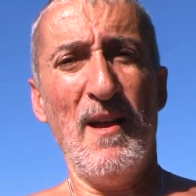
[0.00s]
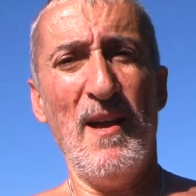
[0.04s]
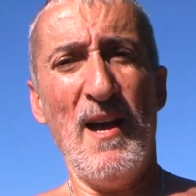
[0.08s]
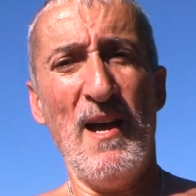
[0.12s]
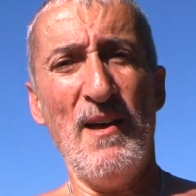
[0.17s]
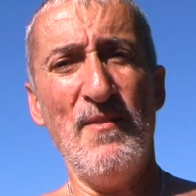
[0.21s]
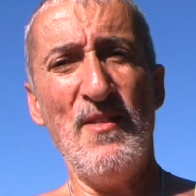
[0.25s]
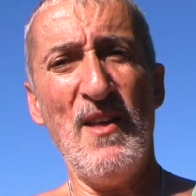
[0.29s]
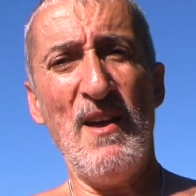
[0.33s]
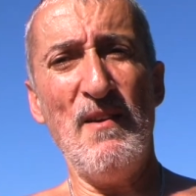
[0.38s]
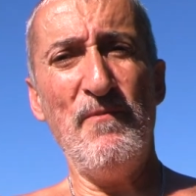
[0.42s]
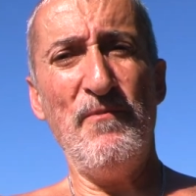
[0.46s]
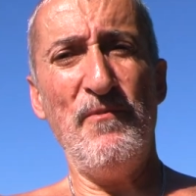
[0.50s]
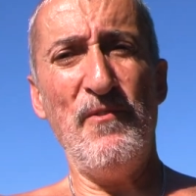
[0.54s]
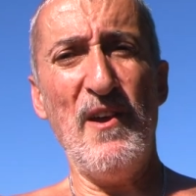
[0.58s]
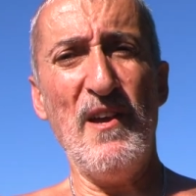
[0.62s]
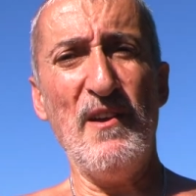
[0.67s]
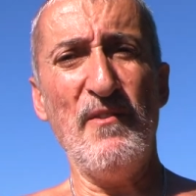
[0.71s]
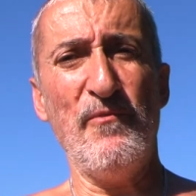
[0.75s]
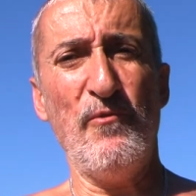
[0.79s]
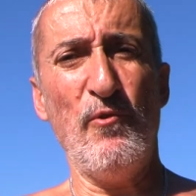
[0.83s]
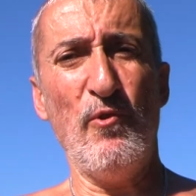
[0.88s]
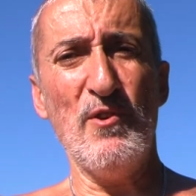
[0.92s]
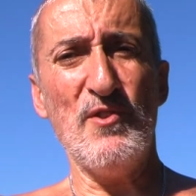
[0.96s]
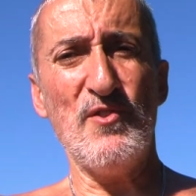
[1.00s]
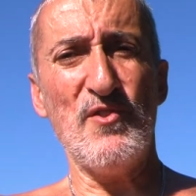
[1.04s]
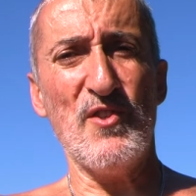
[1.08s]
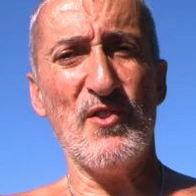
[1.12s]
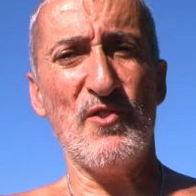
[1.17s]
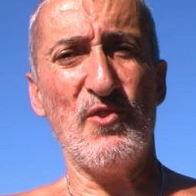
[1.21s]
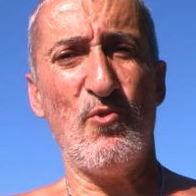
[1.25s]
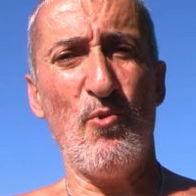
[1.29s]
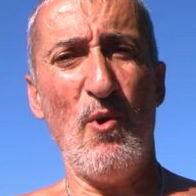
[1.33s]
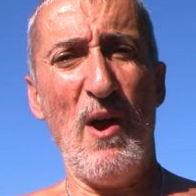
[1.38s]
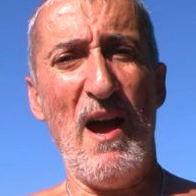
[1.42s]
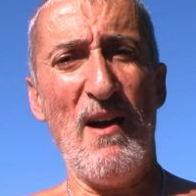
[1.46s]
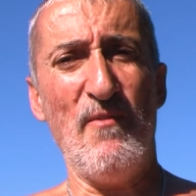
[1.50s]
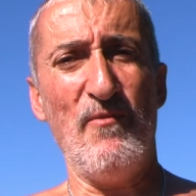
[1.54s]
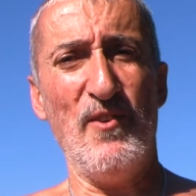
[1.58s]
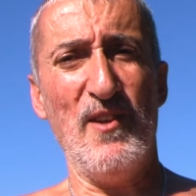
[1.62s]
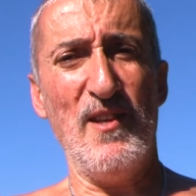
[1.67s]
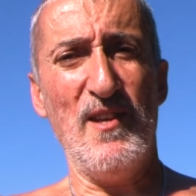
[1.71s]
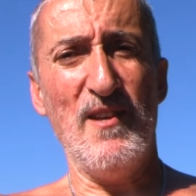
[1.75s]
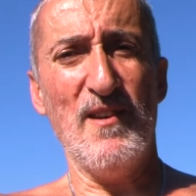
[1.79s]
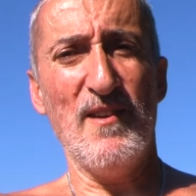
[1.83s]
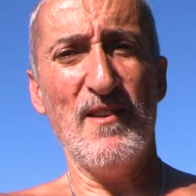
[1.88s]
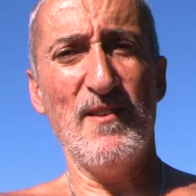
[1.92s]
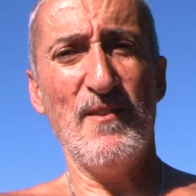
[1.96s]
And then fake forces,
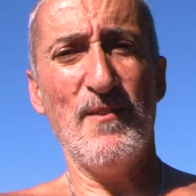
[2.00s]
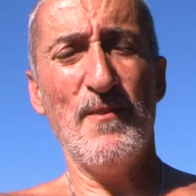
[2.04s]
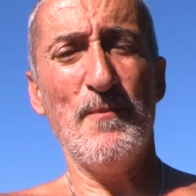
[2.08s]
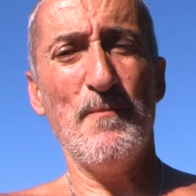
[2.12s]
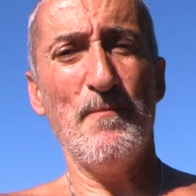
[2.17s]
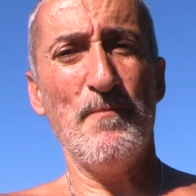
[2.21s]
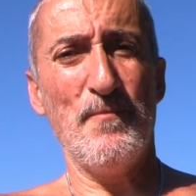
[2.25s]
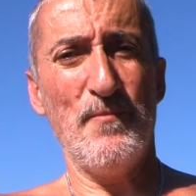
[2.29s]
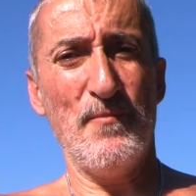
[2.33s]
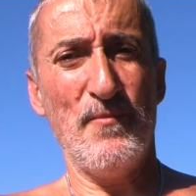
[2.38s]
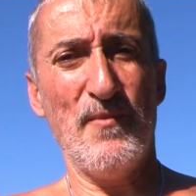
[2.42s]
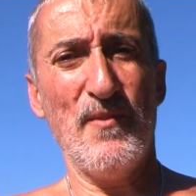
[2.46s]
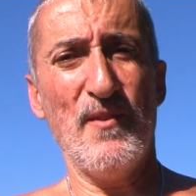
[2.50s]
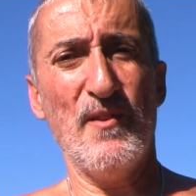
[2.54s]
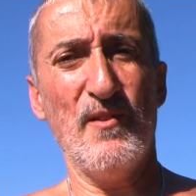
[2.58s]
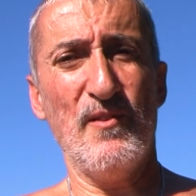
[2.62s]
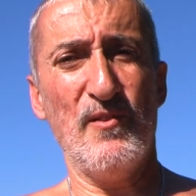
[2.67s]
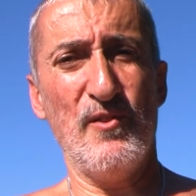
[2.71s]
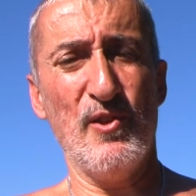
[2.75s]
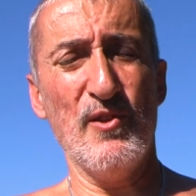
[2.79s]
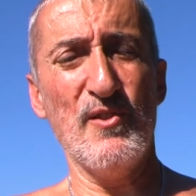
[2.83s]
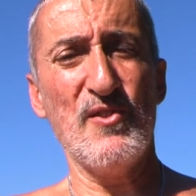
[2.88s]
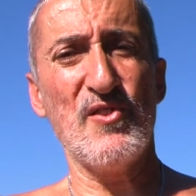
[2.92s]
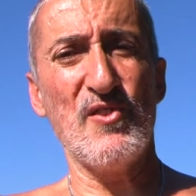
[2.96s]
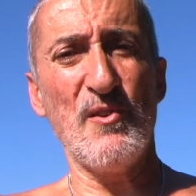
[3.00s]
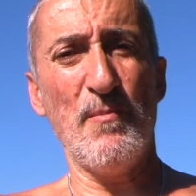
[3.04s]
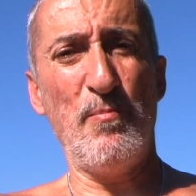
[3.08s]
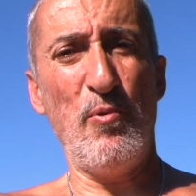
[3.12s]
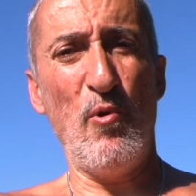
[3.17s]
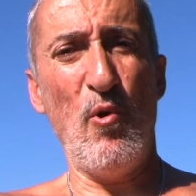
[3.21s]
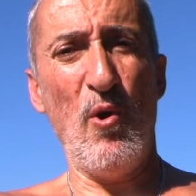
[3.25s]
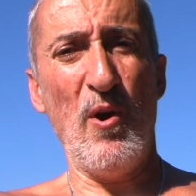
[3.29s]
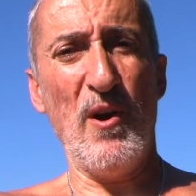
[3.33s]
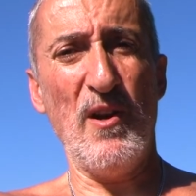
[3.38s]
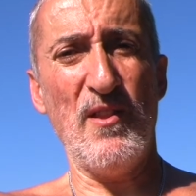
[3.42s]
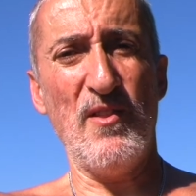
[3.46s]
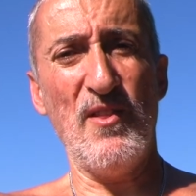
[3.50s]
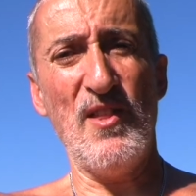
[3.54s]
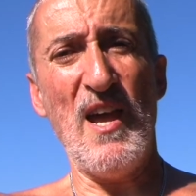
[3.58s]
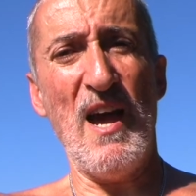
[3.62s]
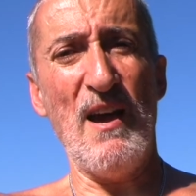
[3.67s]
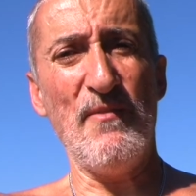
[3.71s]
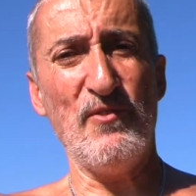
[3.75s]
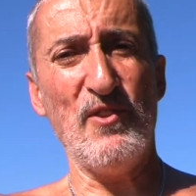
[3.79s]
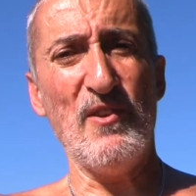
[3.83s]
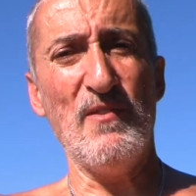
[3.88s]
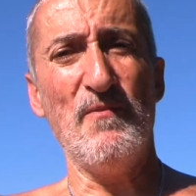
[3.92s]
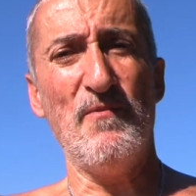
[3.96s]
gravity, to support. They
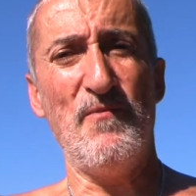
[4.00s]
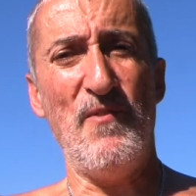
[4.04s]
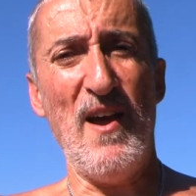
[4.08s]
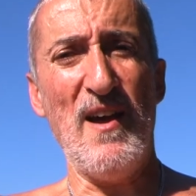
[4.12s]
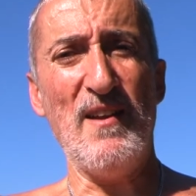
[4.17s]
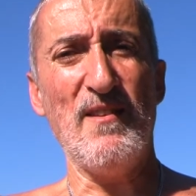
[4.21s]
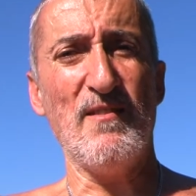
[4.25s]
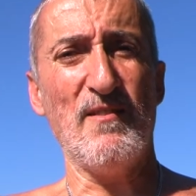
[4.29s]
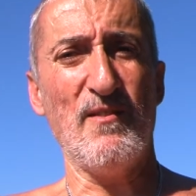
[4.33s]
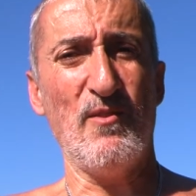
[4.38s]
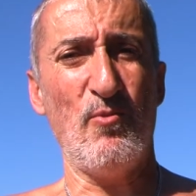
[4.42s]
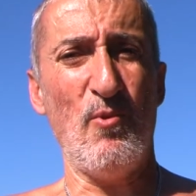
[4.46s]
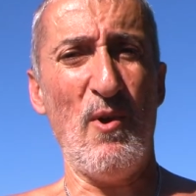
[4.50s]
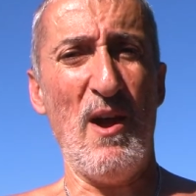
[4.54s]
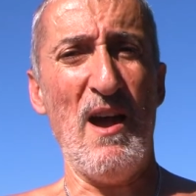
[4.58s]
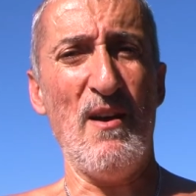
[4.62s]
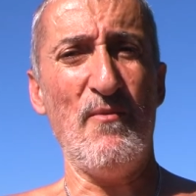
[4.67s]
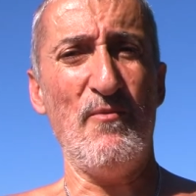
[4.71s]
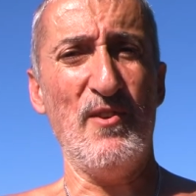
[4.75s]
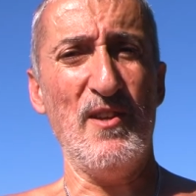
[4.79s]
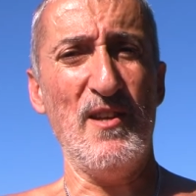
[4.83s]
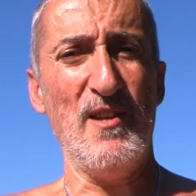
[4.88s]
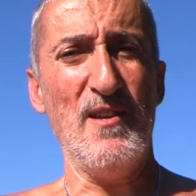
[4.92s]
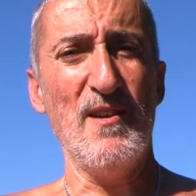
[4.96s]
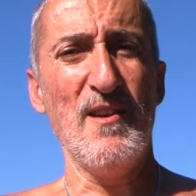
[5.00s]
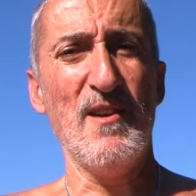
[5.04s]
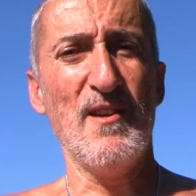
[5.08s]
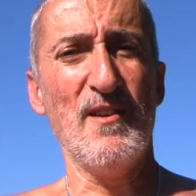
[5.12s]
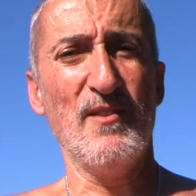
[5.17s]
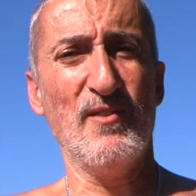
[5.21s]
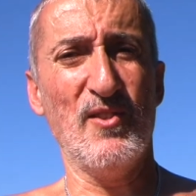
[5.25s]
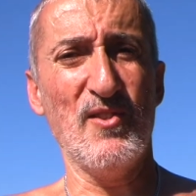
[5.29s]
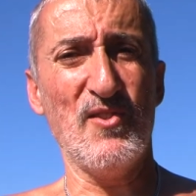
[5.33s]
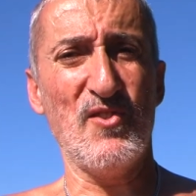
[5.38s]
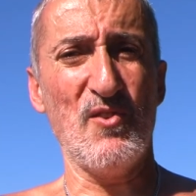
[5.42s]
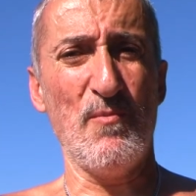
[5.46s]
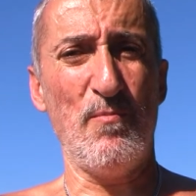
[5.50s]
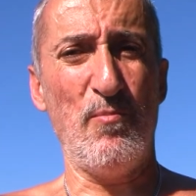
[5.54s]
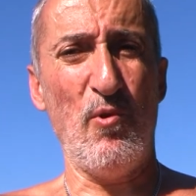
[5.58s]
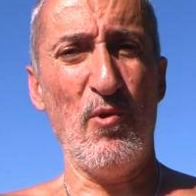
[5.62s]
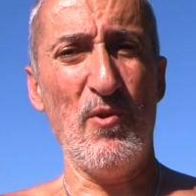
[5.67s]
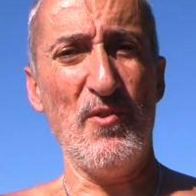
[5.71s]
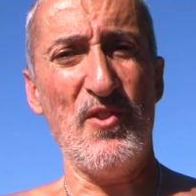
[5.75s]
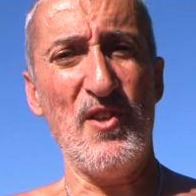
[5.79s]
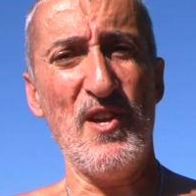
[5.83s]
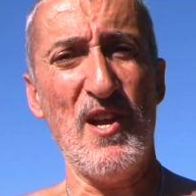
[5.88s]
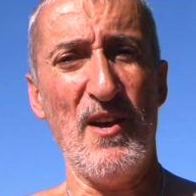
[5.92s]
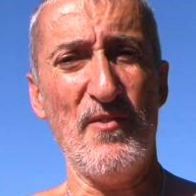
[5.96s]
have to invent gravity to
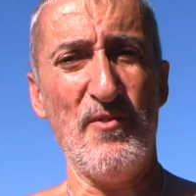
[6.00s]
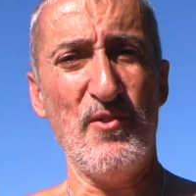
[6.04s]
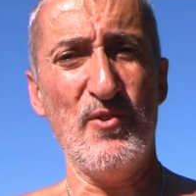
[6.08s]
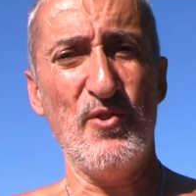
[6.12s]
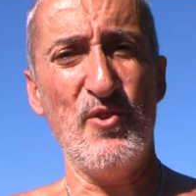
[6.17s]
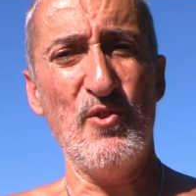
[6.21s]
support the other